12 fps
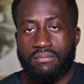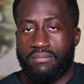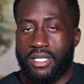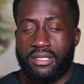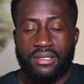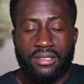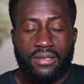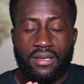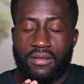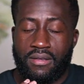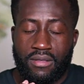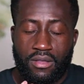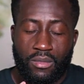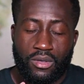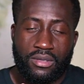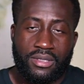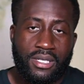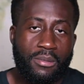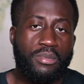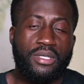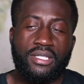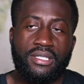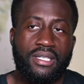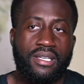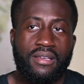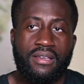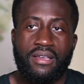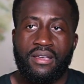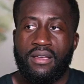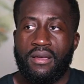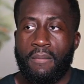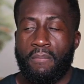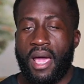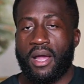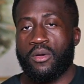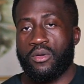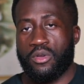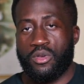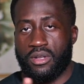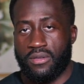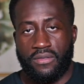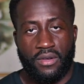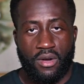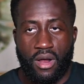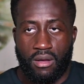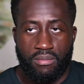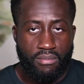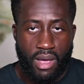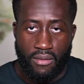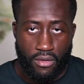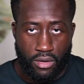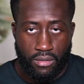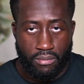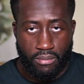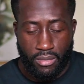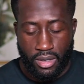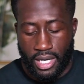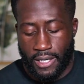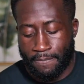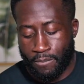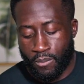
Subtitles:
This is the most simplest macronutrient to figure out ever, right?